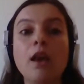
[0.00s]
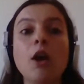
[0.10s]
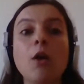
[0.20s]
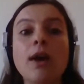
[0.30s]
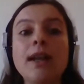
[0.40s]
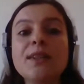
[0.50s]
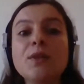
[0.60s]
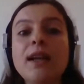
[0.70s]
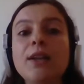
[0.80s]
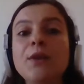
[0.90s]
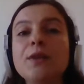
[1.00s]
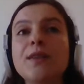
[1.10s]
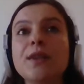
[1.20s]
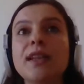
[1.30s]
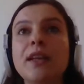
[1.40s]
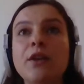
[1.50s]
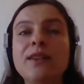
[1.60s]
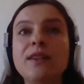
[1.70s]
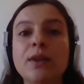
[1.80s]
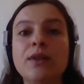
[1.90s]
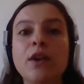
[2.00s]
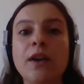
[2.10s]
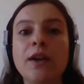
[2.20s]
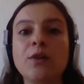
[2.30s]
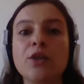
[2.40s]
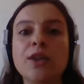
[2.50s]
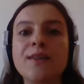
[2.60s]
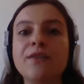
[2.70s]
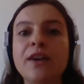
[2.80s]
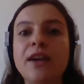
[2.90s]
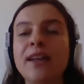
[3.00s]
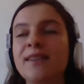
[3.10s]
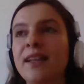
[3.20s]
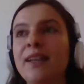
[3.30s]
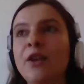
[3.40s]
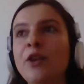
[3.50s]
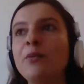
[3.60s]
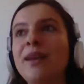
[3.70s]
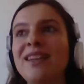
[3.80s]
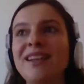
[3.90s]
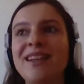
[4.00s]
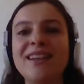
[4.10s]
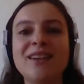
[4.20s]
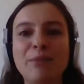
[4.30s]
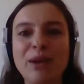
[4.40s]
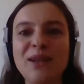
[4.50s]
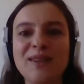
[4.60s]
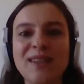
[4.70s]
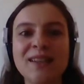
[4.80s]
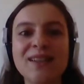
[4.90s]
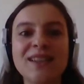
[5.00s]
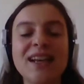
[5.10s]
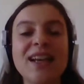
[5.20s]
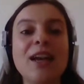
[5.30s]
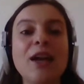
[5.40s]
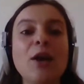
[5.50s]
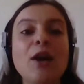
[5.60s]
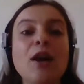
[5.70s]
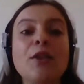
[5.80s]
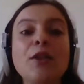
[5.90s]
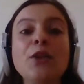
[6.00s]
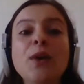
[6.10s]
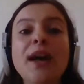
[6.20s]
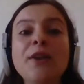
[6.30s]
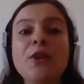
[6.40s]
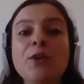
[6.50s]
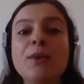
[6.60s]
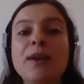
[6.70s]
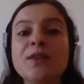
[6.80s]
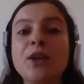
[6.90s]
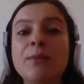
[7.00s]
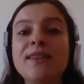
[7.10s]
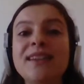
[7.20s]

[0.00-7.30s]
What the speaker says: While Israel uses the security rhetoric to justify its inhumane illegal policies, the UN Human Rights Committee